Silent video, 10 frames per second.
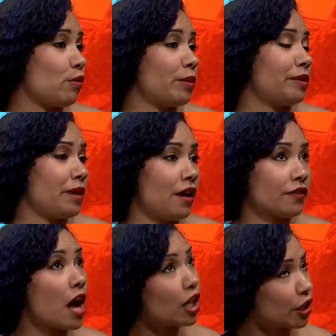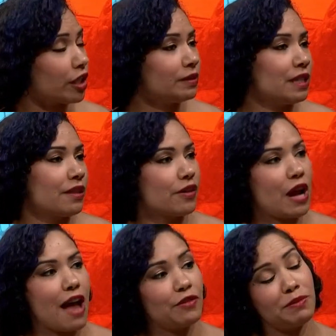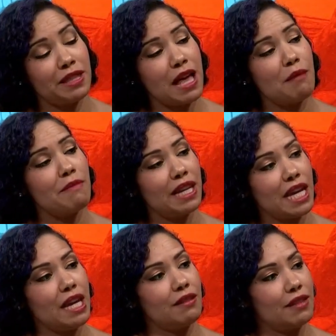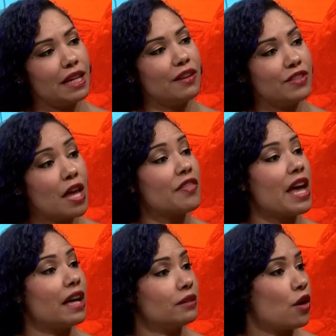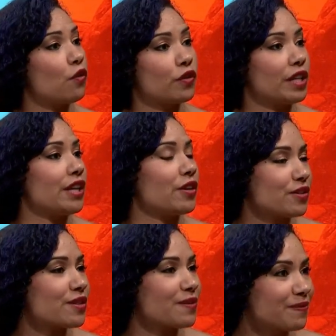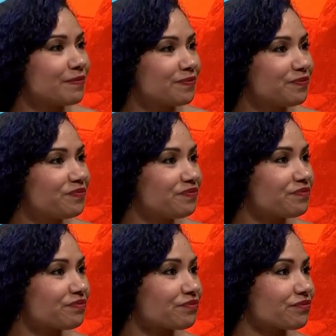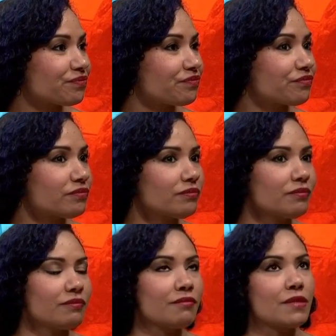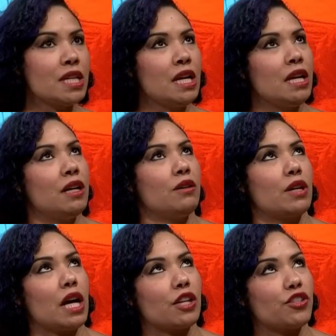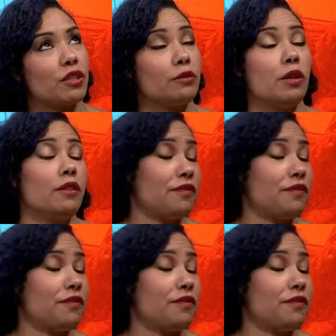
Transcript: woman of color. There haven't been that many that have done that over the years. Tell me why that's important. Oh gosh. Well, um,